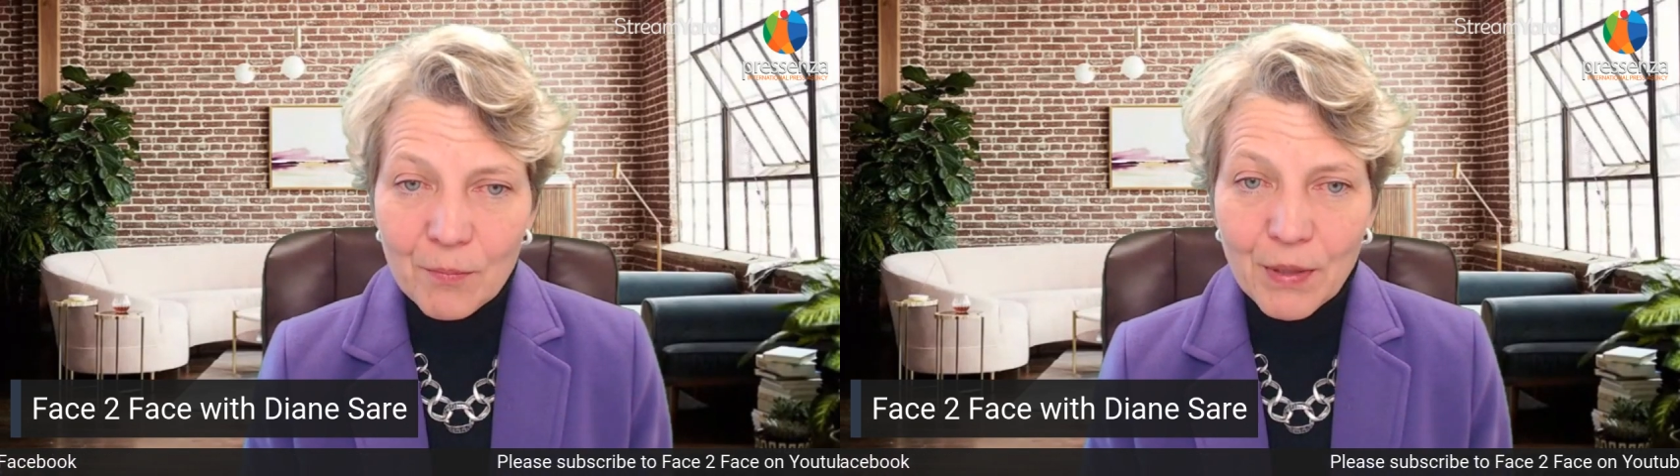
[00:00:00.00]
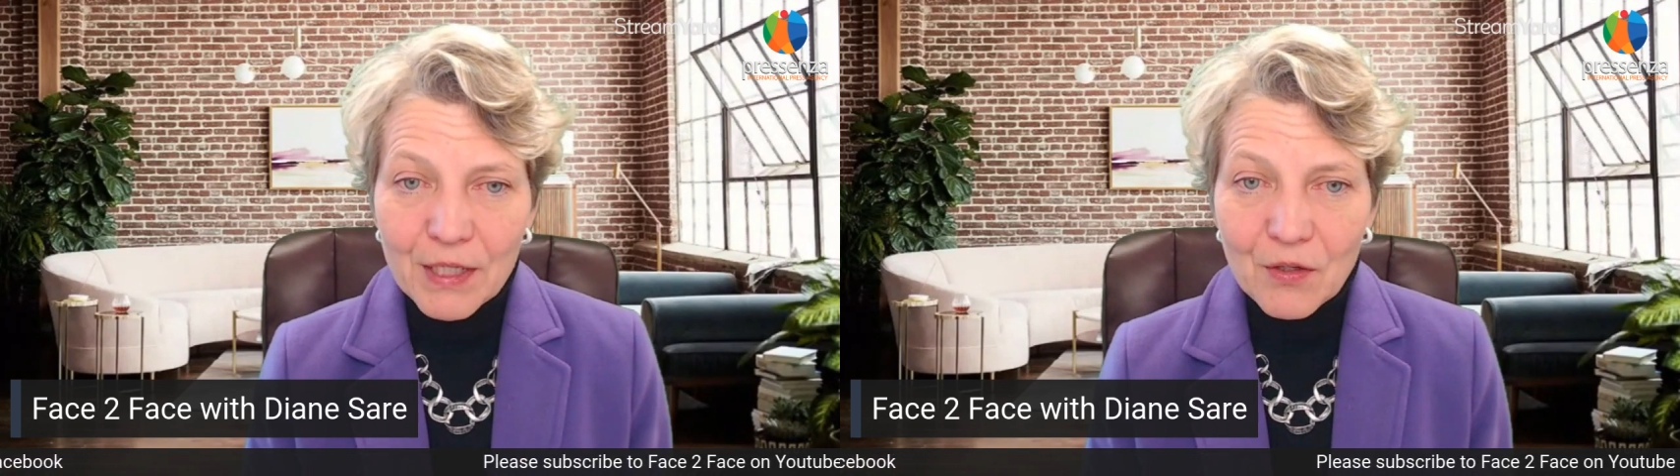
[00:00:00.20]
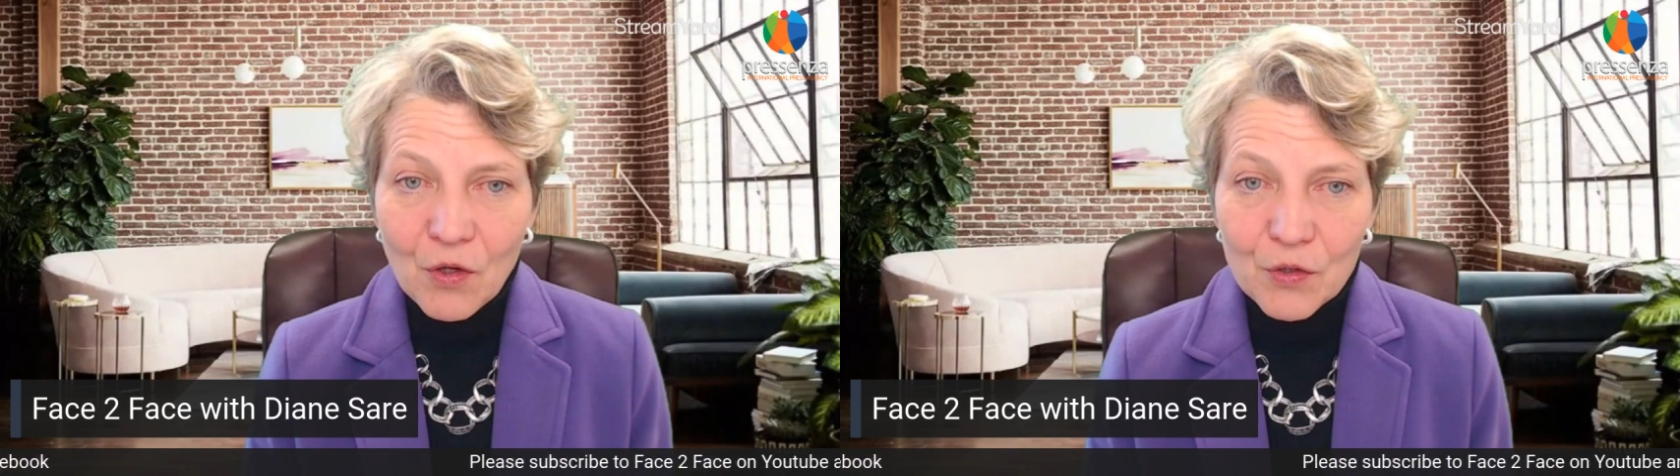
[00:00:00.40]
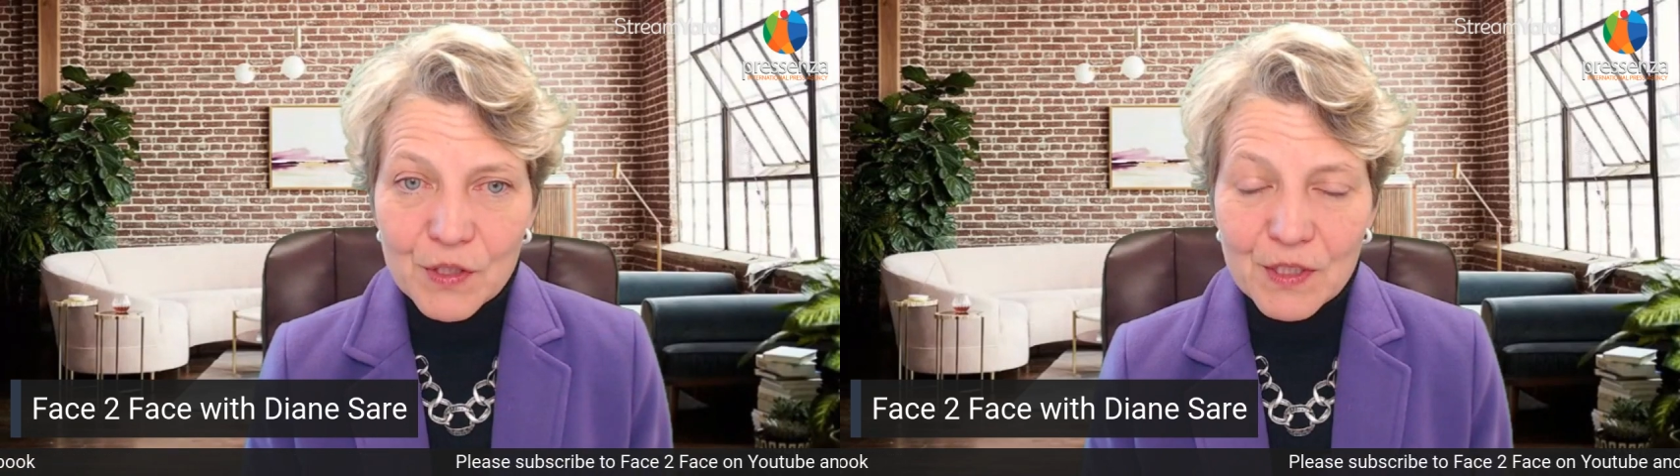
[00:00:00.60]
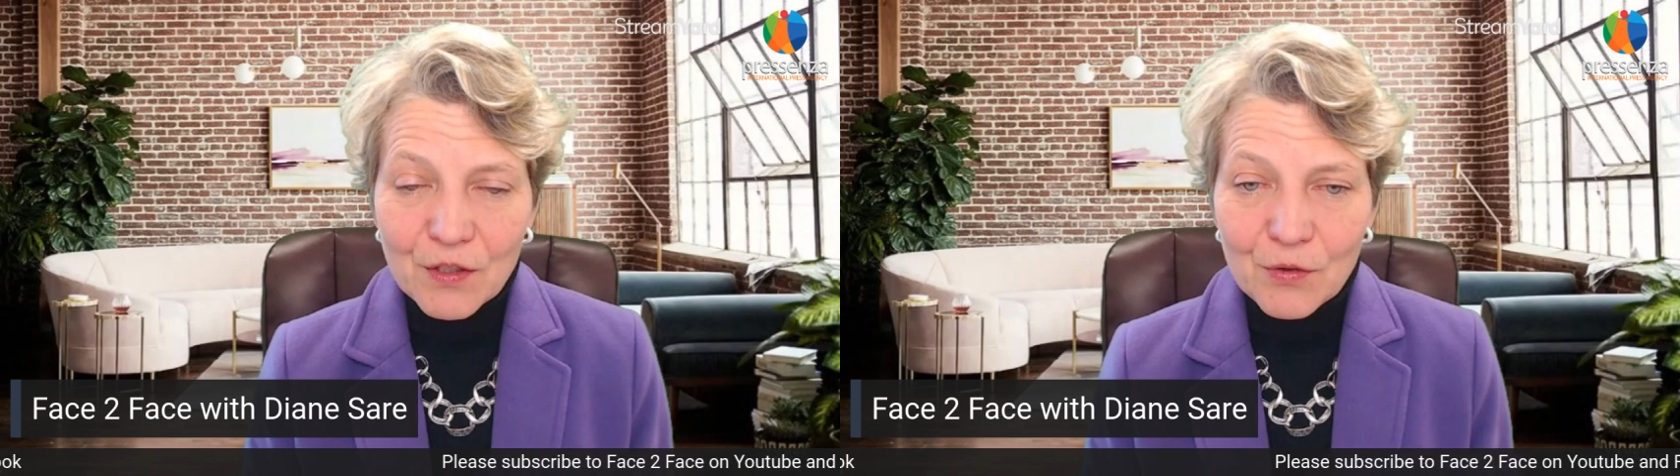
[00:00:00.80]
But
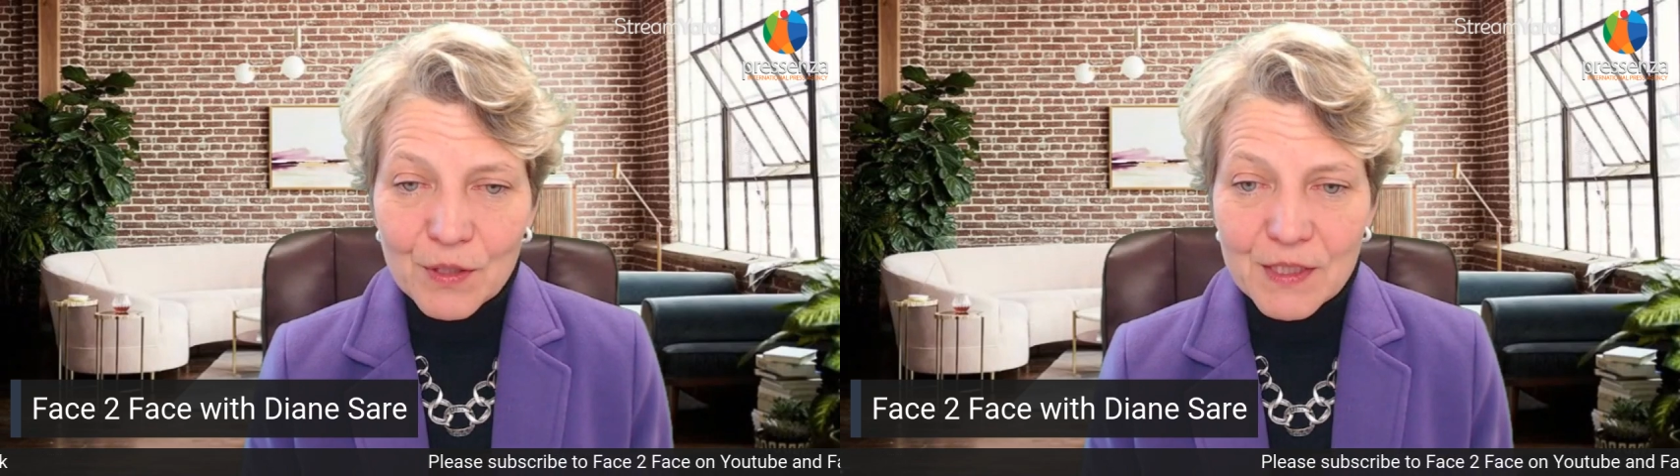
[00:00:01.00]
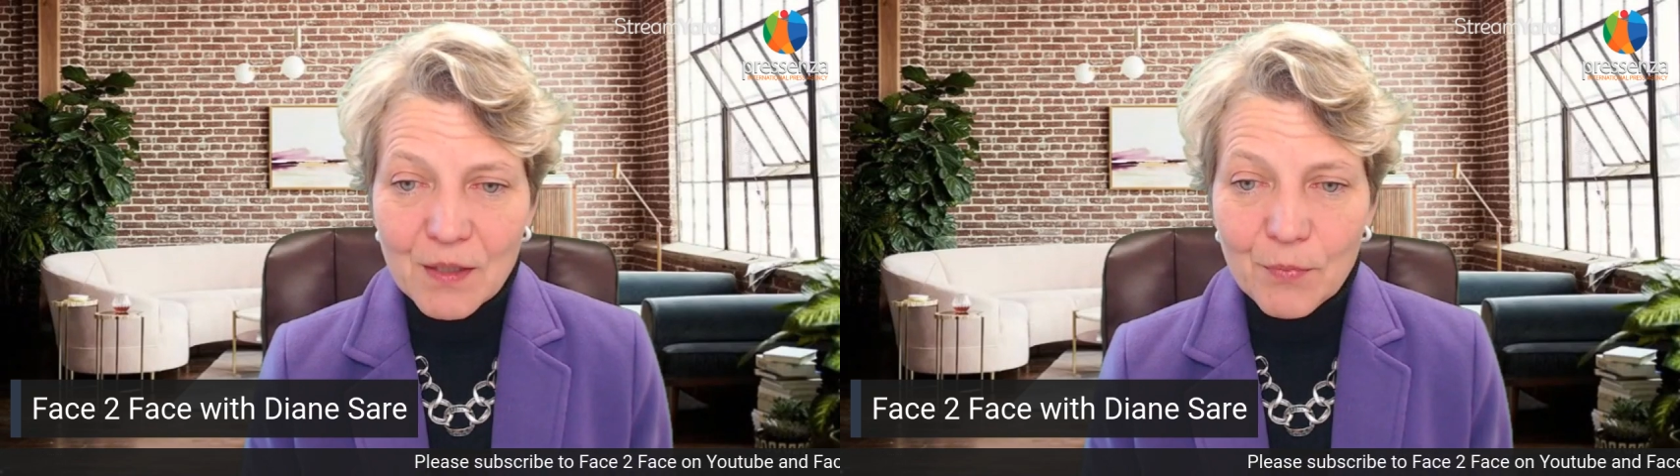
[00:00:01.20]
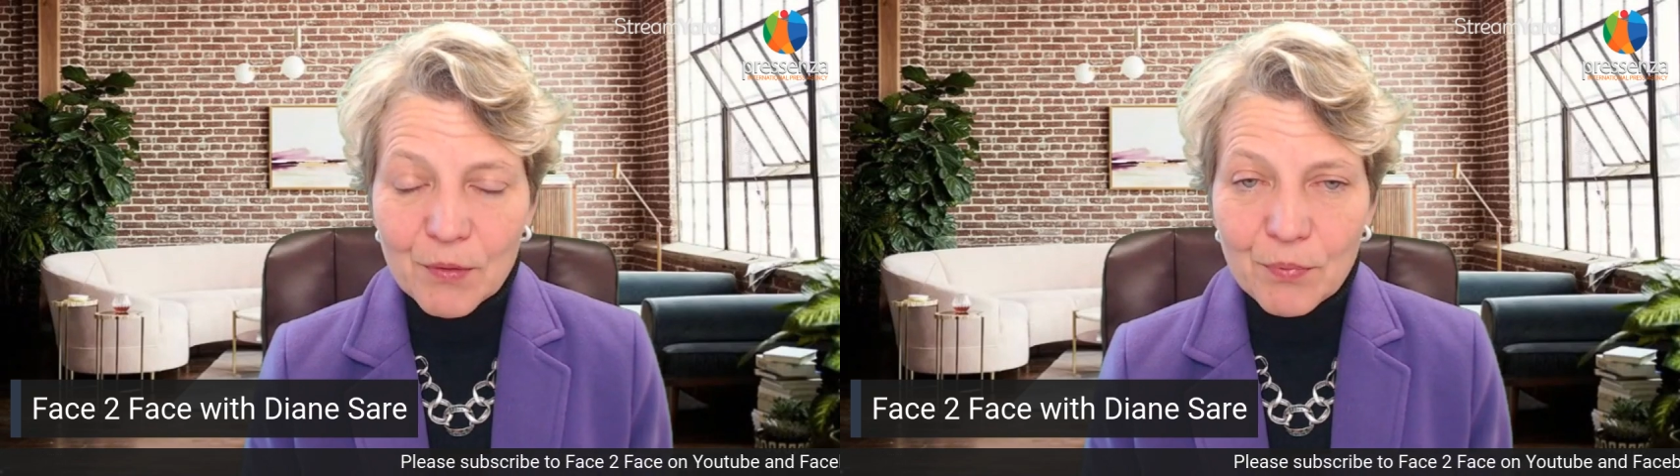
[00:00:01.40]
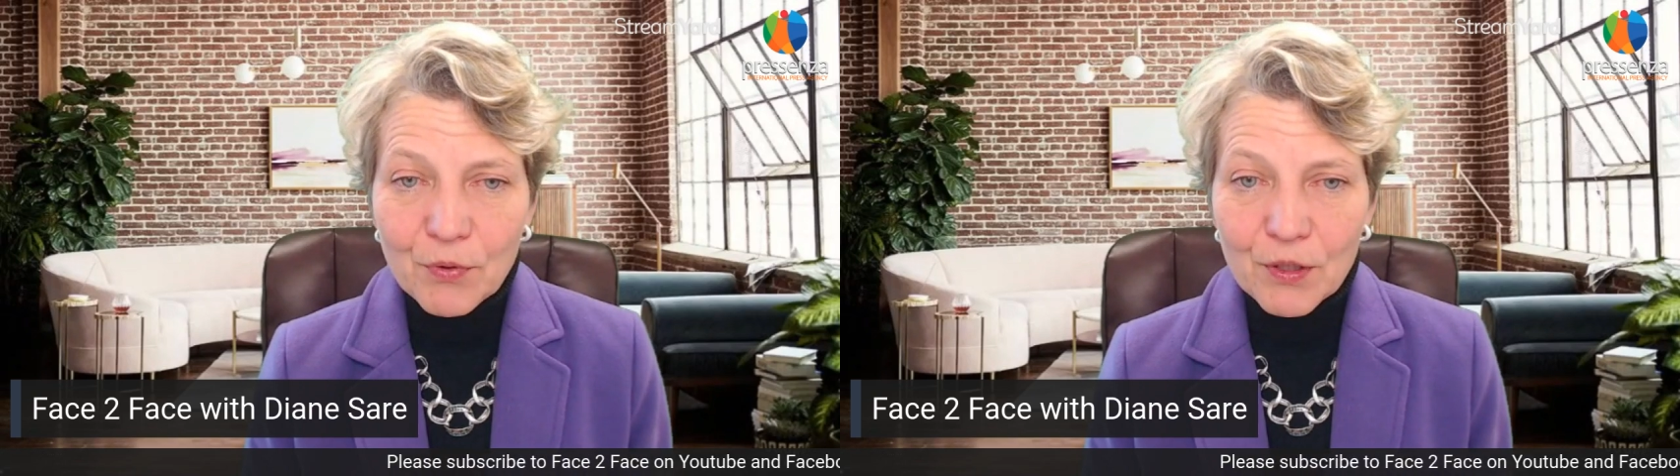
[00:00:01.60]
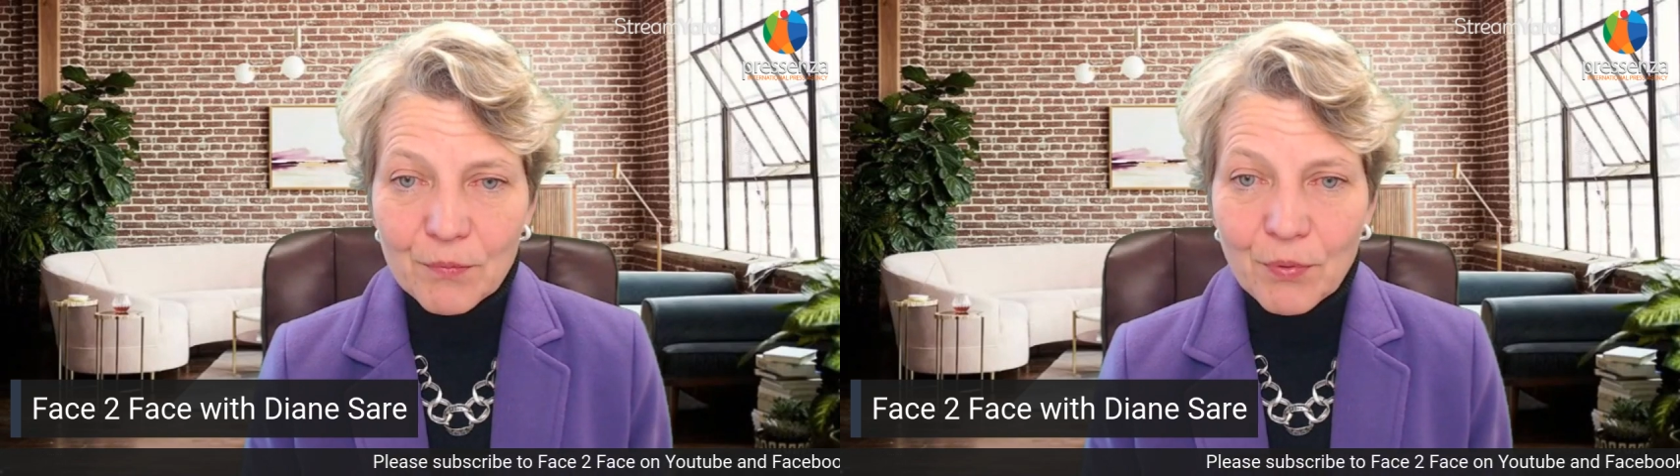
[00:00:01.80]
also, as someone
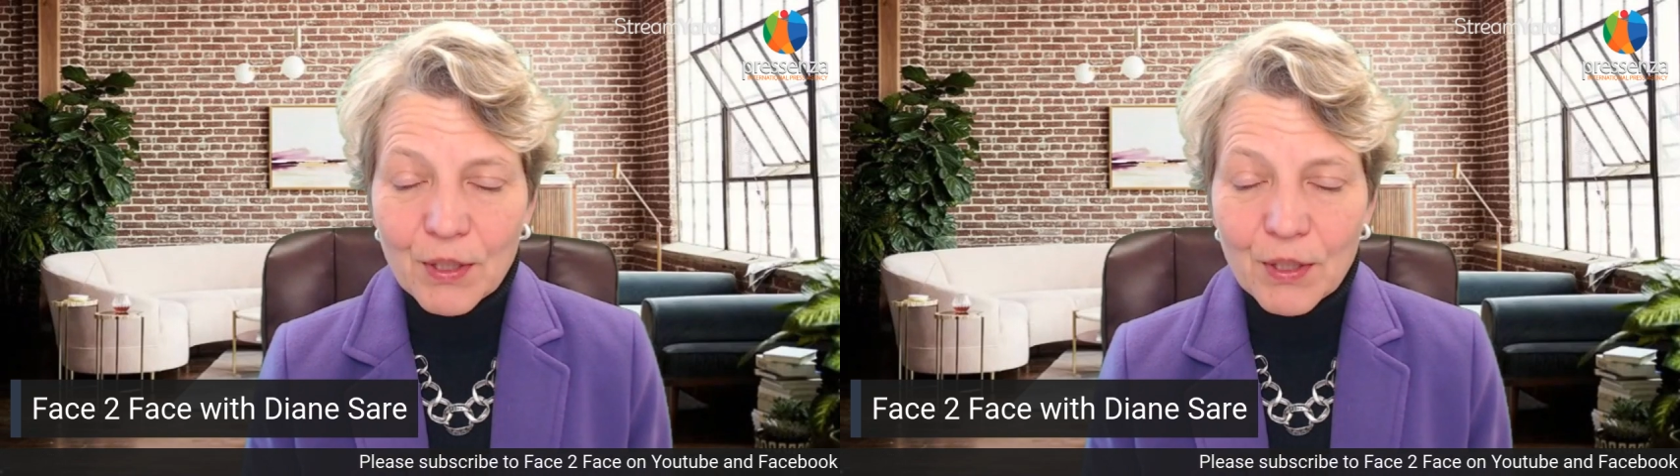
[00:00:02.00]
put